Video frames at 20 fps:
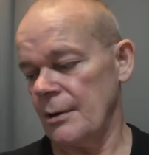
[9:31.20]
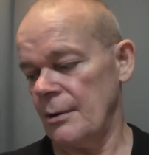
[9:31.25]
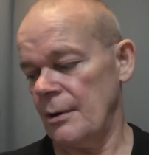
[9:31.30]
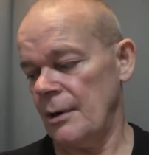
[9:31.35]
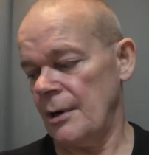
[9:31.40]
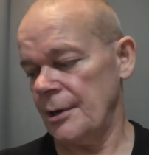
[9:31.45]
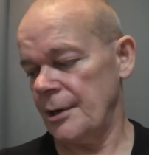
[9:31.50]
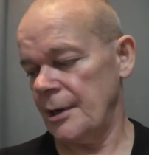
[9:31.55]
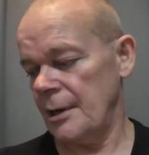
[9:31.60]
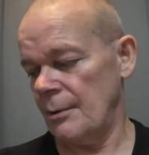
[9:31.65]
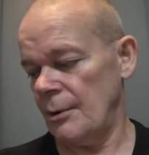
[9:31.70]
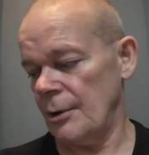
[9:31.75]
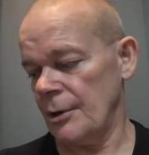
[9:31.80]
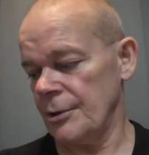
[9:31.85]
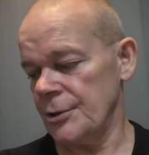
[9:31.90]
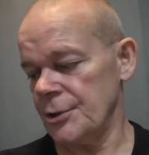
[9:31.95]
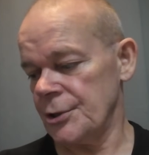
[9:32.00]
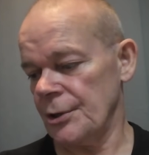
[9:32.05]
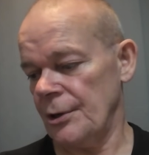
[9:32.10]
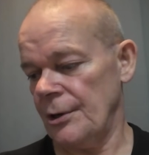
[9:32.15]
I know I can
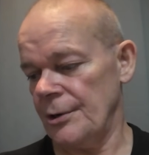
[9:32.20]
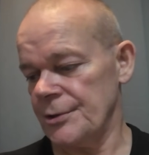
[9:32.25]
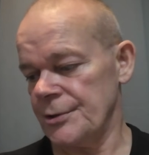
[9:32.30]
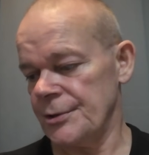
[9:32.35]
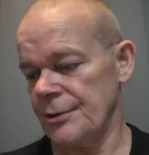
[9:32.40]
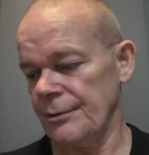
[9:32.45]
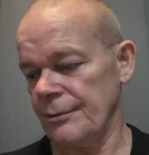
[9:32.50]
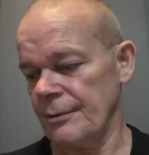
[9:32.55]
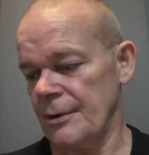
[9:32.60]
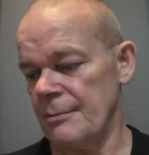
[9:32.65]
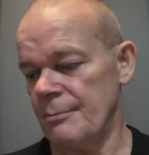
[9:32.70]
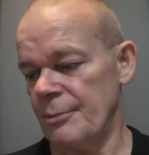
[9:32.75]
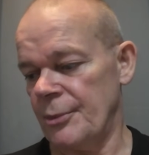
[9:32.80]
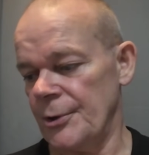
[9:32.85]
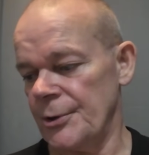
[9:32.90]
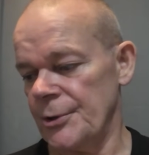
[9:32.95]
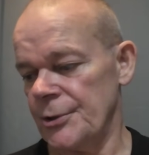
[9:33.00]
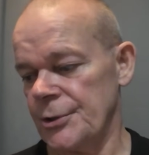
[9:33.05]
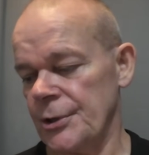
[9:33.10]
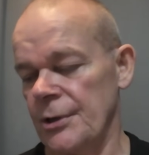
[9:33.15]
charge the
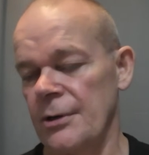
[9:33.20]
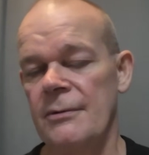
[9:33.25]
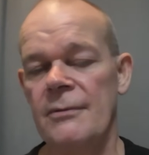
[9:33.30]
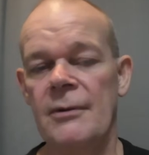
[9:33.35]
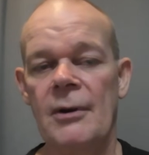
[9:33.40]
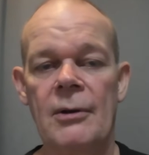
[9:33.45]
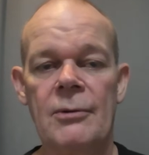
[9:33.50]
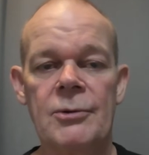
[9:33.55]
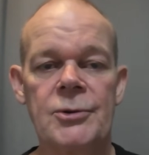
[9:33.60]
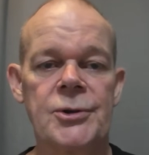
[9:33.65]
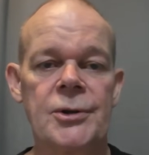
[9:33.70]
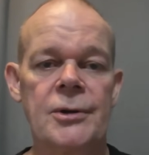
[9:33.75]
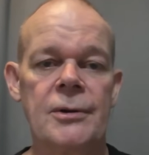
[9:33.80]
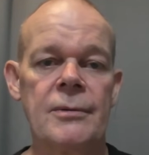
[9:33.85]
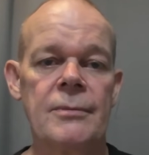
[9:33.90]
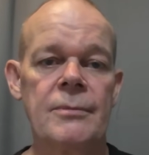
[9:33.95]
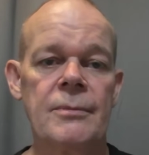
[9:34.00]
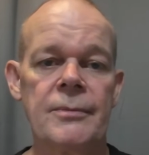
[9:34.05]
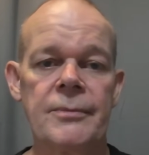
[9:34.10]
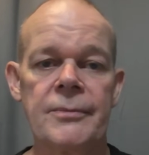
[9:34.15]
3.2 volts on them.
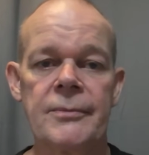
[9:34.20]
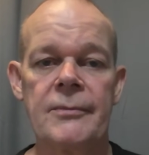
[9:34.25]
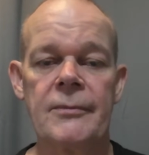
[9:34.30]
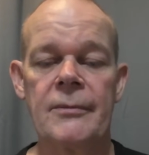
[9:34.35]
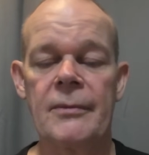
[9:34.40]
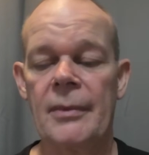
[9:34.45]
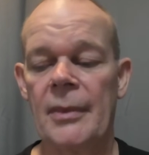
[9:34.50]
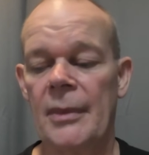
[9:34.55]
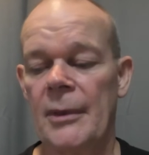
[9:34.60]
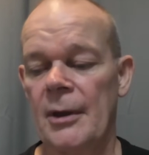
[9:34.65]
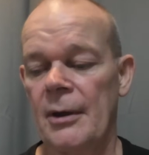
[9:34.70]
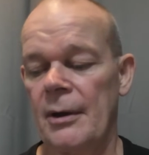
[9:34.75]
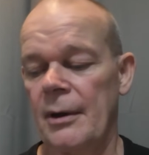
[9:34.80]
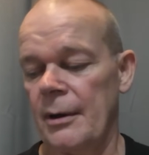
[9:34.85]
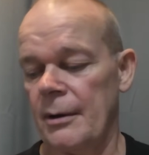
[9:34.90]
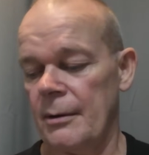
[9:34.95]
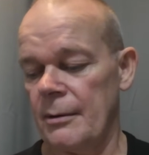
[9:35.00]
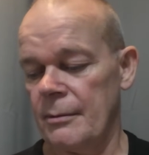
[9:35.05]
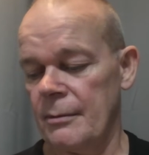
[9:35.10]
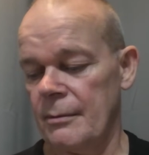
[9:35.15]

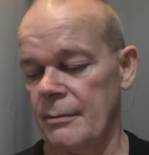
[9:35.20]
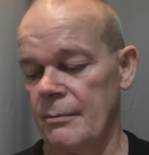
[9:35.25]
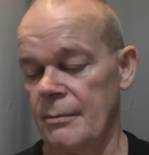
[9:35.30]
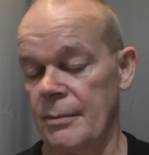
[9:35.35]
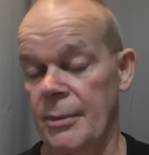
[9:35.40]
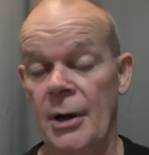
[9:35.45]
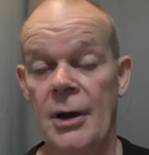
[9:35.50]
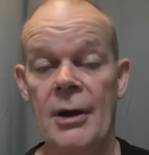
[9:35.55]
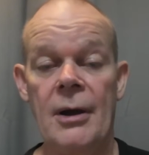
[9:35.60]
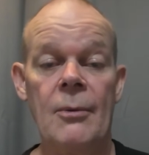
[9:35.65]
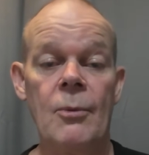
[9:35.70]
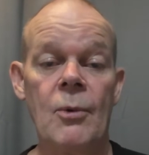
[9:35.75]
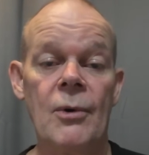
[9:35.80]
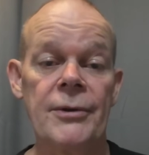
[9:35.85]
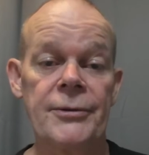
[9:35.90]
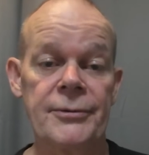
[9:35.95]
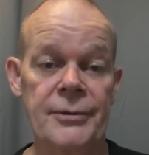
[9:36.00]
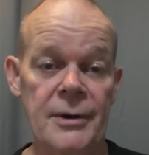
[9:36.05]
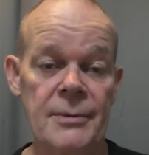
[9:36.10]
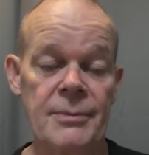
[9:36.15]
Um, but I want
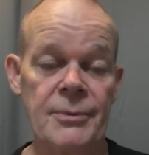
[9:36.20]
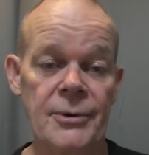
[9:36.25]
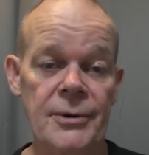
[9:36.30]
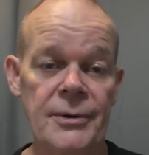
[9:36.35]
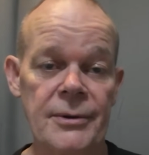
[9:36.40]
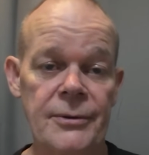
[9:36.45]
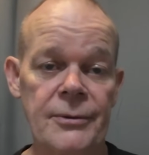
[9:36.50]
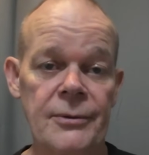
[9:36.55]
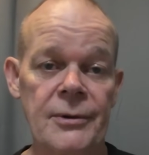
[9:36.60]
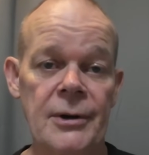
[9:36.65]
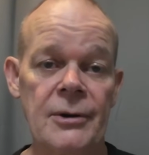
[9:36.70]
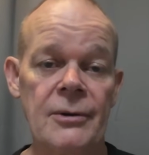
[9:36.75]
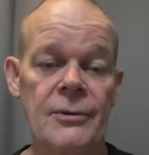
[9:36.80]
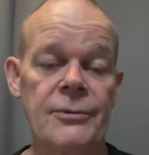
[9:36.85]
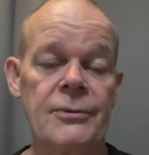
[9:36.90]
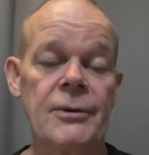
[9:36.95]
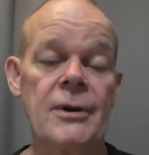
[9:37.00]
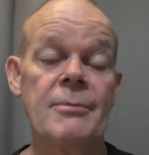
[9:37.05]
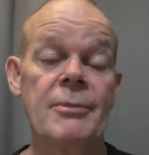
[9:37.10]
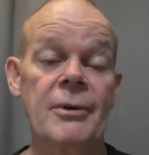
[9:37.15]

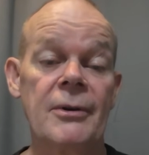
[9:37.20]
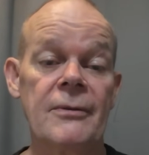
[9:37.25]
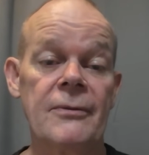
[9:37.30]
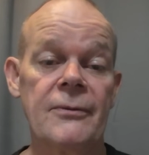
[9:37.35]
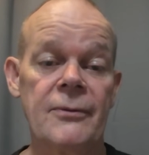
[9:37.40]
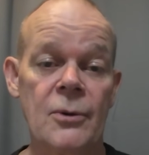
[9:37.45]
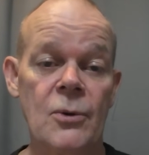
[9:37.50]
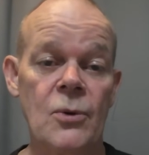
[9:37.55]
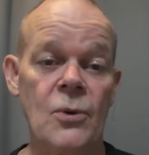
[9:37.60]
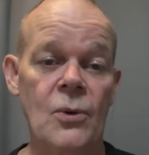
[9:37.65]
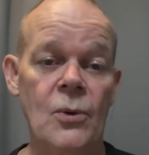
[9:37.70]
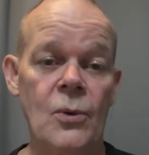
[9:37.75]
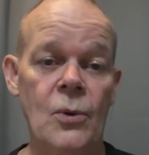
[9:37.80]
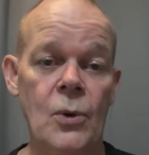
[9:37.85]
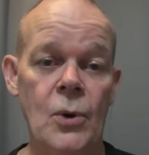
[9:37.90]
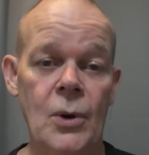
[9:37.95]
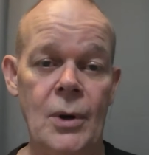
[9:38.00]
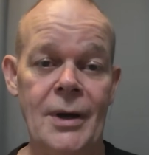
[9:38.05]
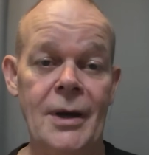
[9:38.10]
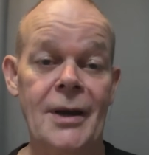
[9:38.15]
3.3 or
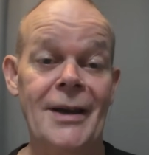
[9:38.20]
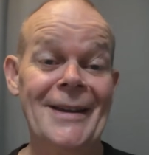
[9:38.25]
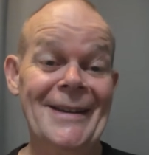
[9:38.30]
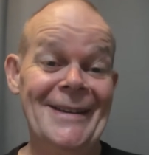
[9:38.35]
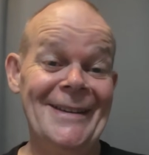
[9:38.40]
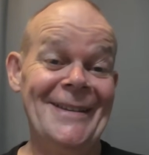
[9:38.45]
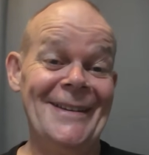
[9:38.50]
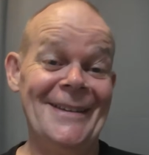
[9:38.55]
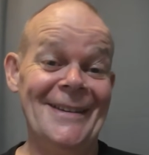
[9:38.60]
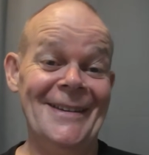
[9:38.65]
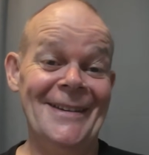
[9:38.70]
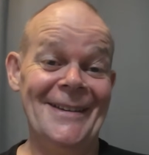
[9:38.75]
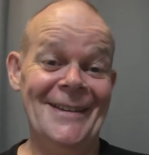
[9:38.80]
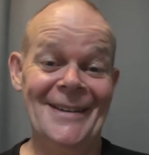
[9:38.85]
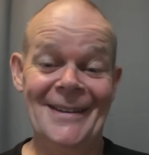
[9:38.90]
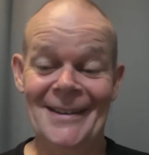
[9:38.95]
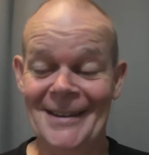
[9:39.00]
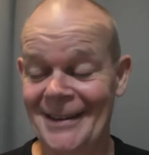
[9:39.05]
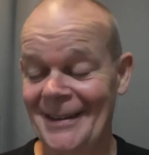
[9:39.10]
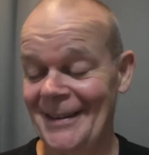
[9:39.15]

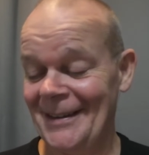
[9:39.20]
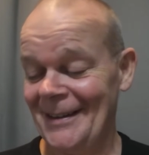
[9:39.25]
3.4.